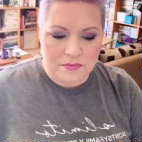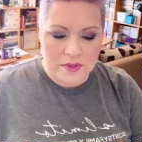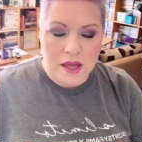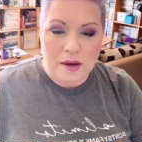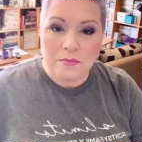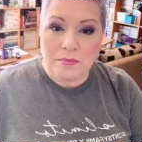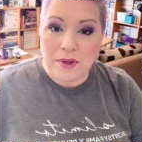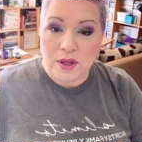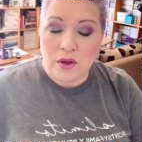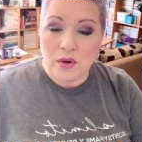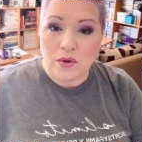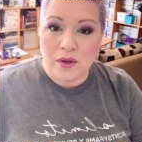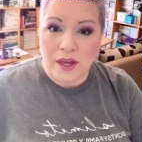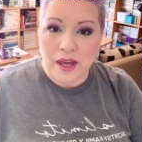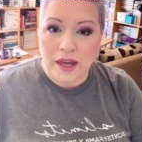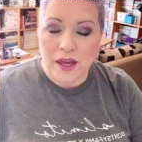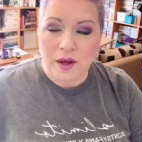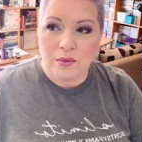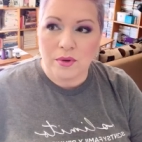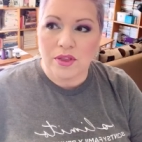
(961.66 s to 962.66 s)
and be
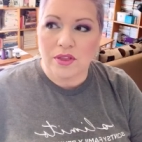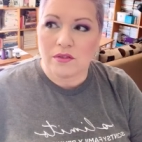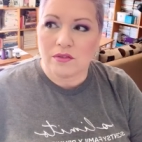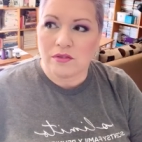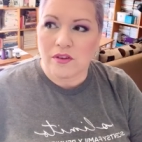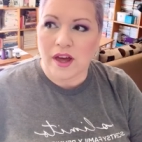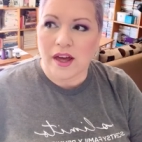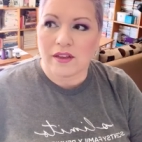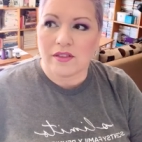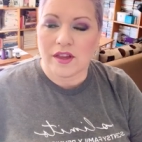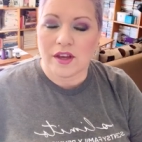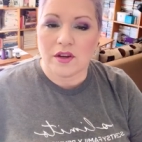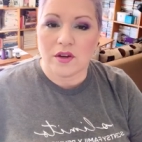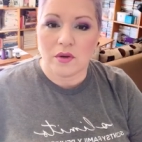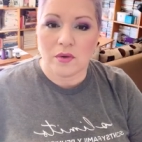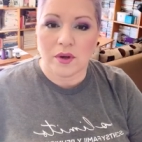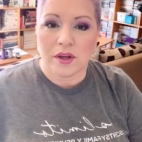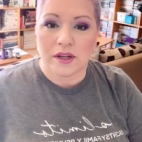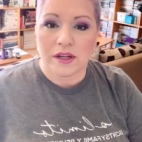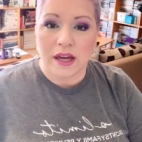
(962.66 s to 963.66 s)
okay with the fact that
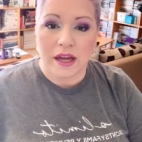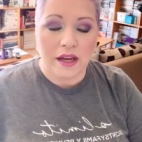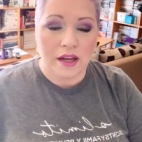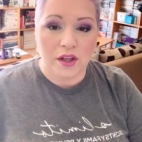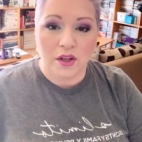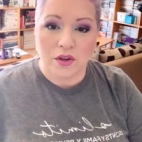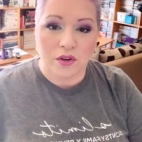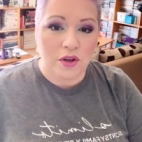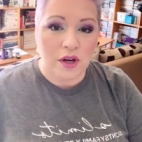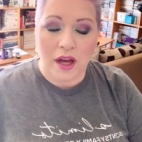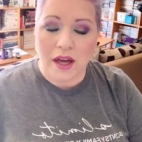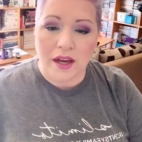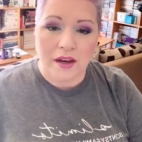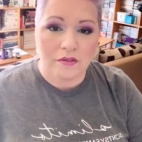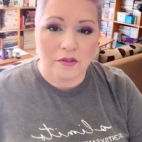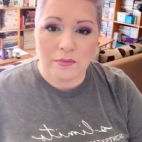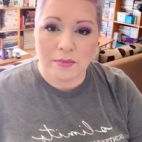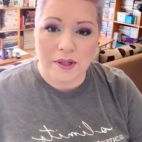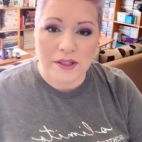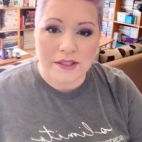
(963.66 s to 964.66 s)
knowing not you're not
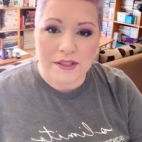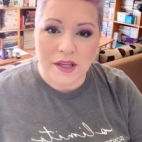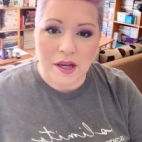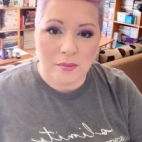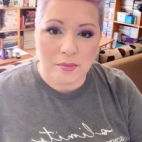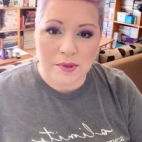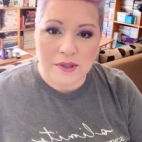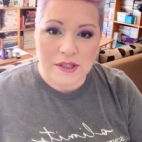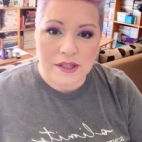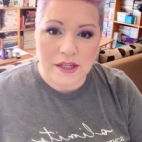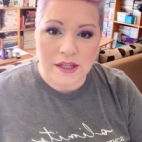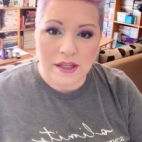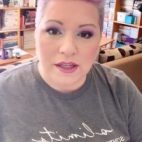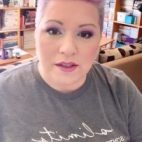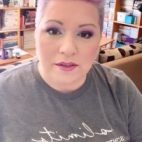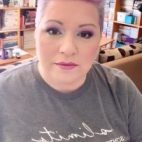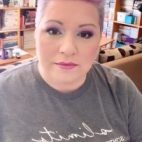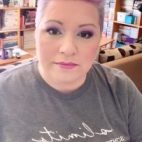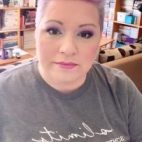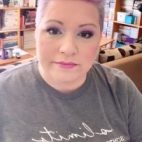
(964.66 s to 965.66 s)
everybody's cup of
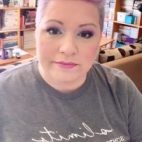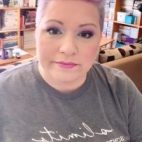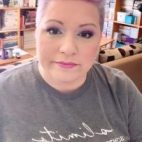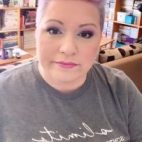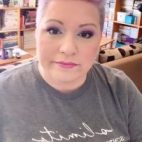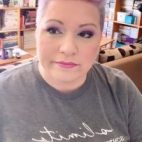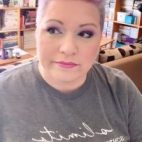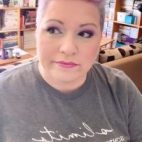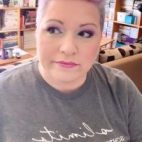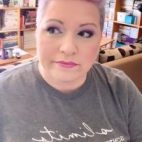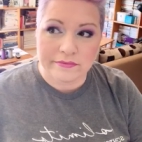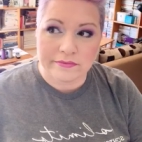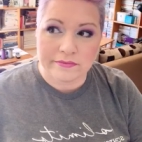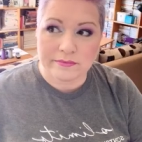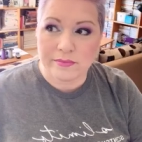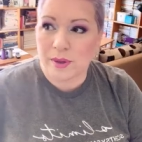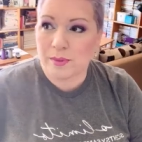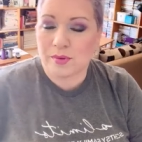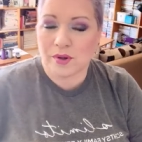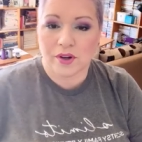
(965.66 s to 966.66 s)
tea.
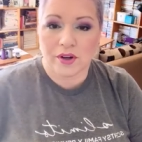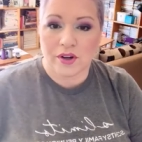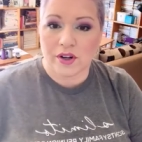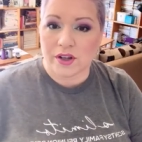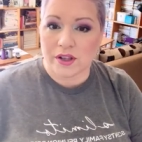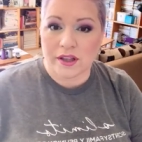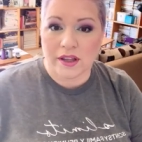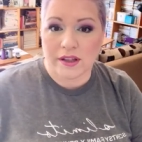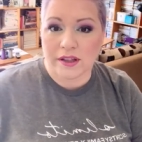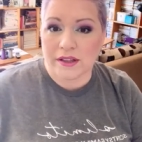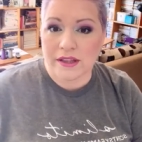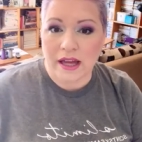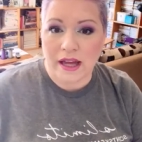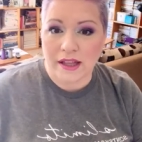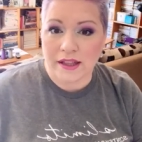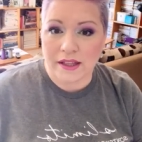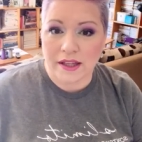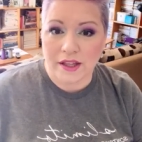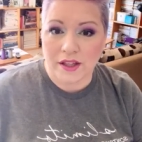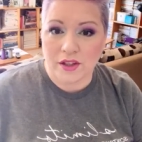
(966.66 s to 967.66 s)
People are going to
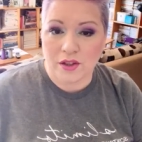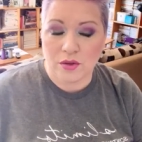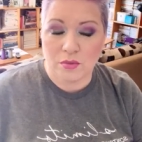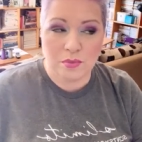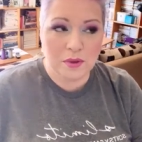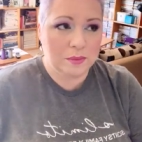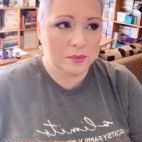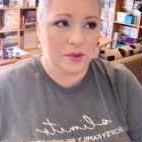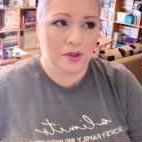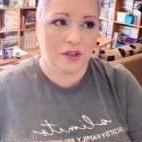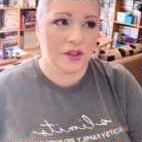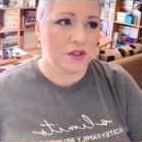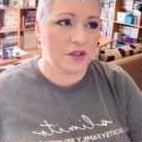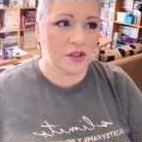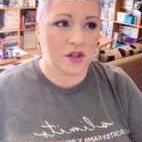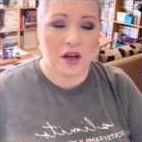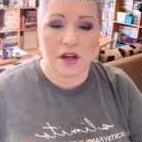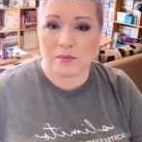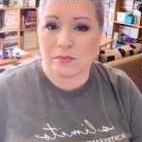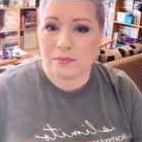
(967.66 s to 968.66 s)
not like you. People are going
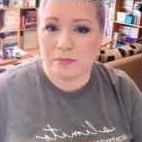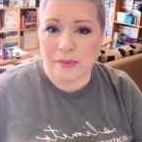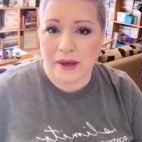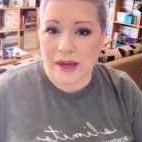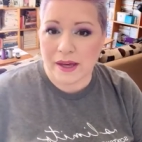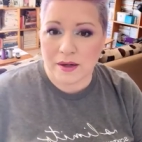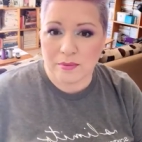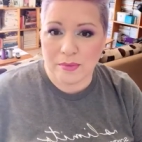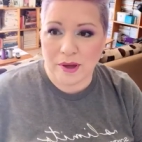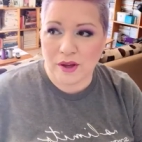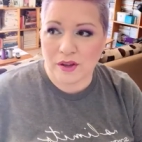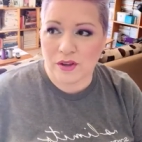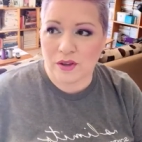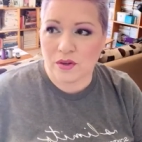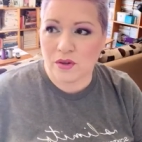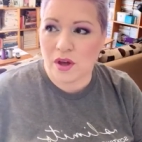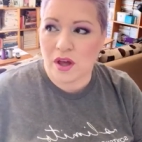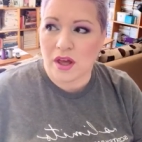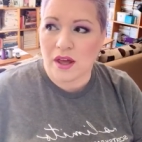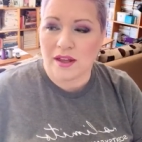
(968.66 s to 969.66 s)
to talk bad about
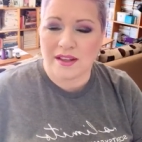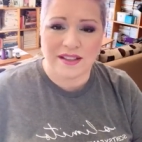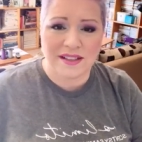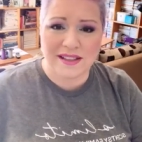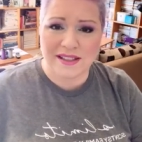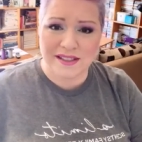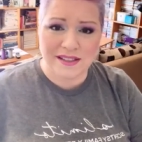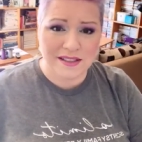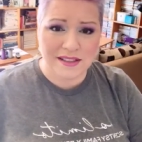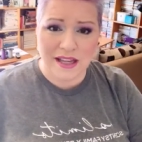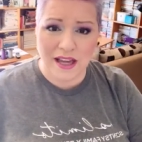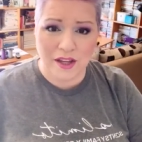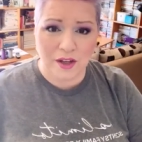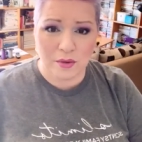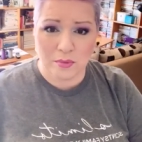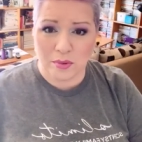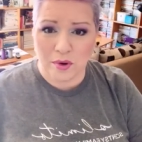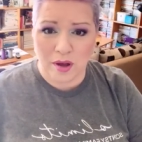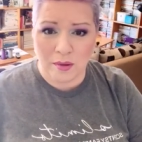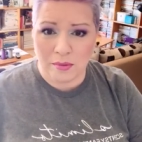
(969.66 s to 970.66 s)
you. This is not
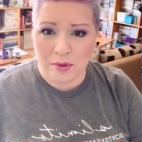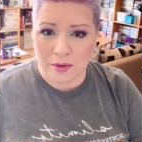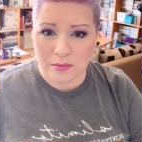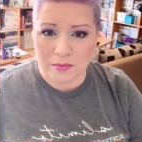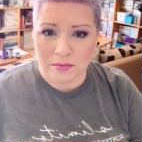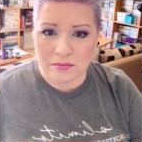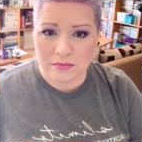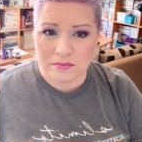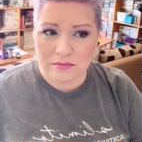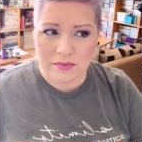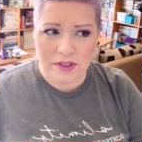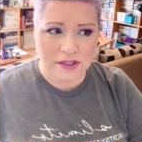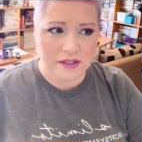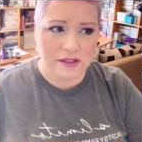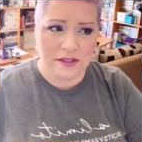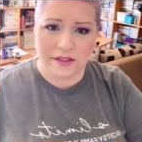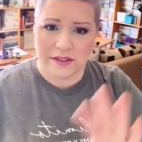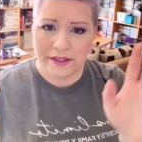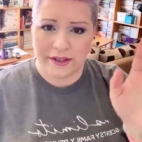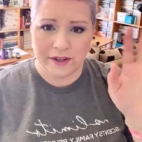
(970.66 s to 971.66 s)
your problem. That's
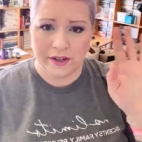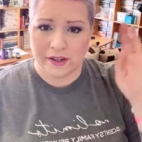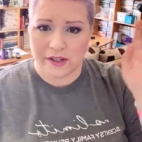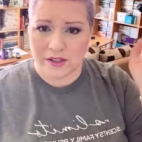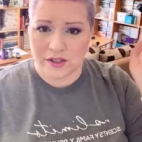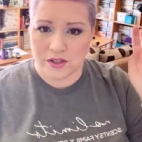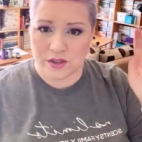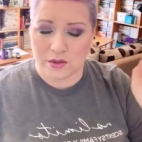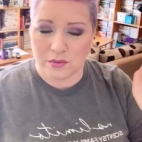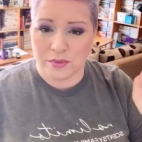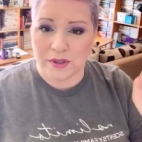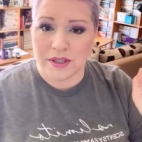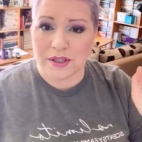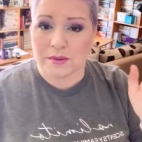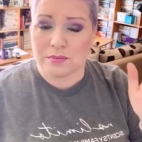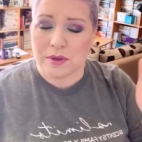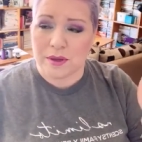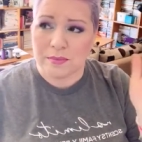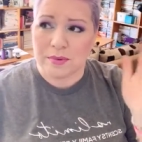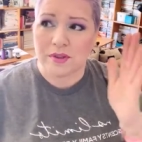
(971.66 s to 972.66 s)
their issue
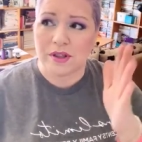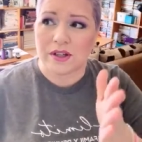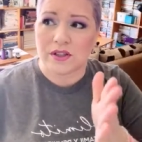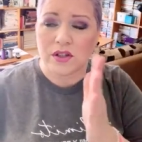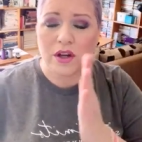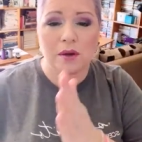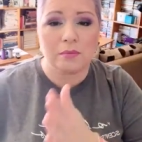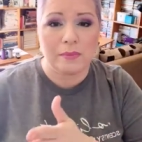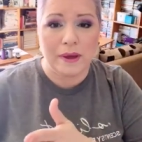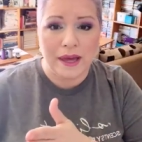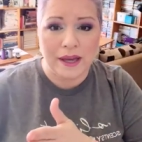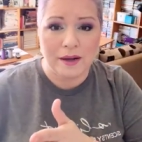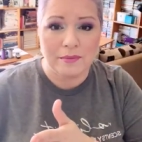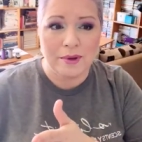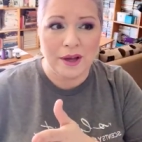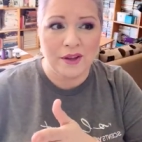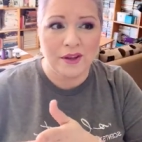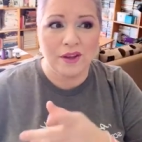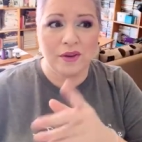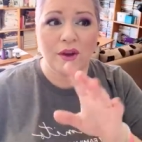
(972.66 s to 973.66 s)
because people that talk bad
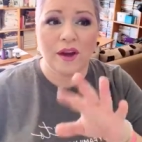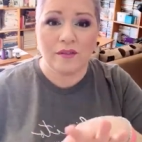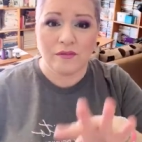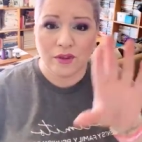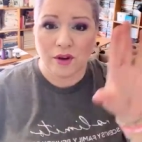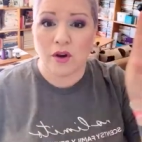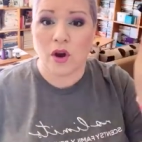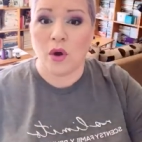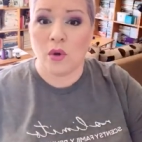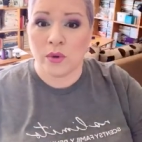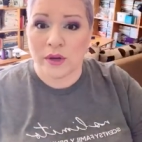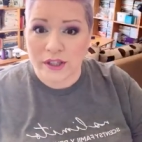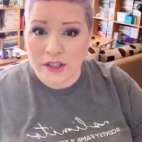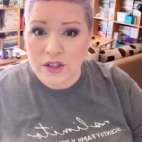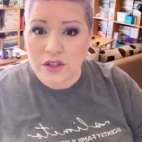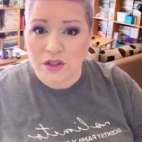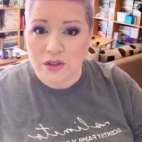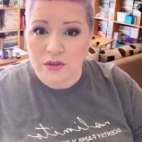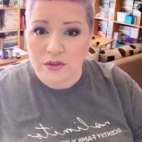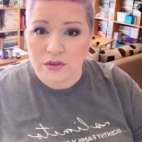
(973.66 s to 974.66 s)
about you have their own
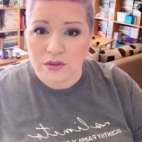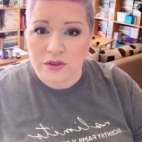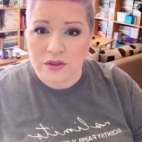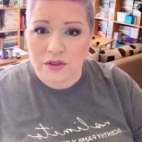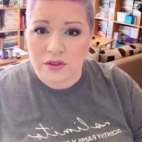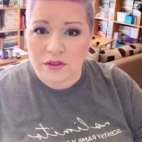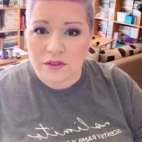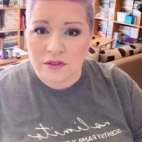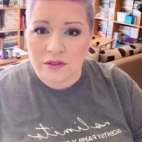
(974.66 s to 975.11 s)
issues.